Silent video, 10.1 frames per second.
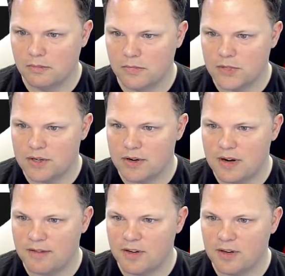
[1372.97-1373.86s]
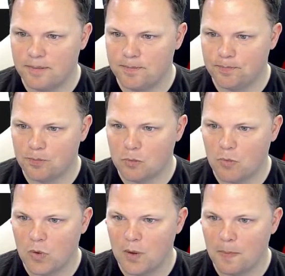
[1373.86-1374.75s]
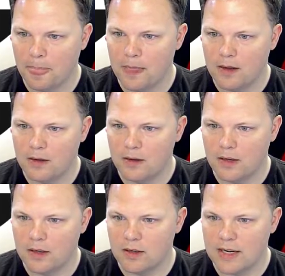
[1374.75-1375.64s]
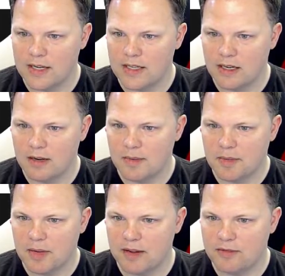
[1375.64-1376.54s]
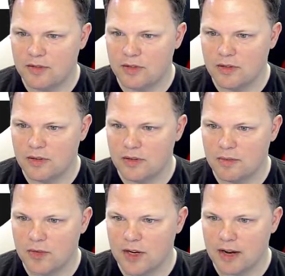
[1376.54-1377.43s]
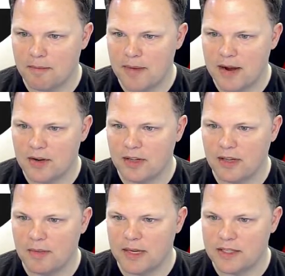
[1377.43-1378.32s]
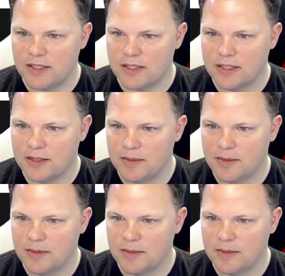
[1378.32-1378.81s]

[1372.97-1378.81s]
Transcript: So never. All right, dynamic platform. Okay, power limit